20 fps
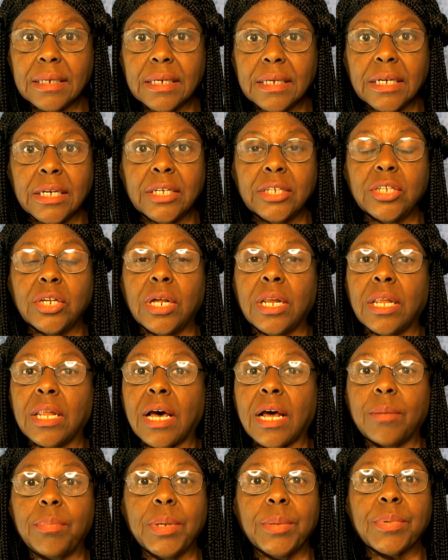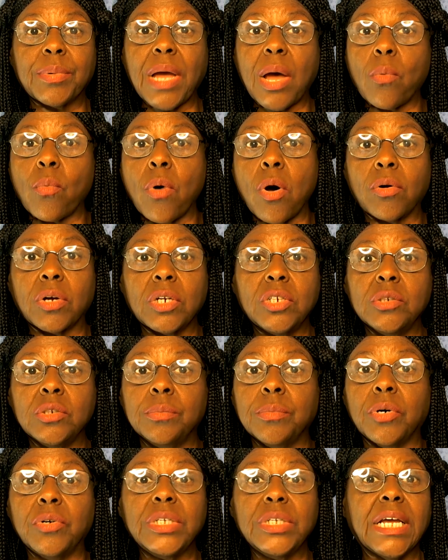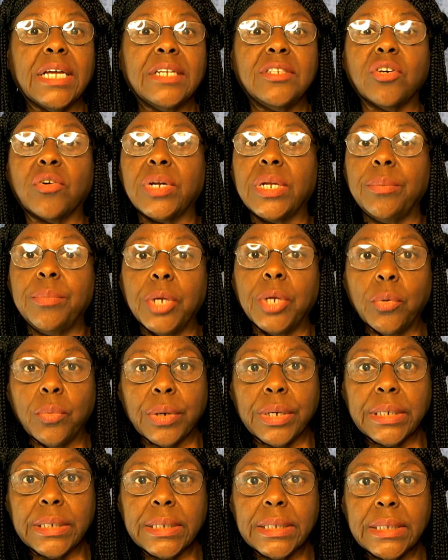And a lot of people got walking pneumonia and don't even know it.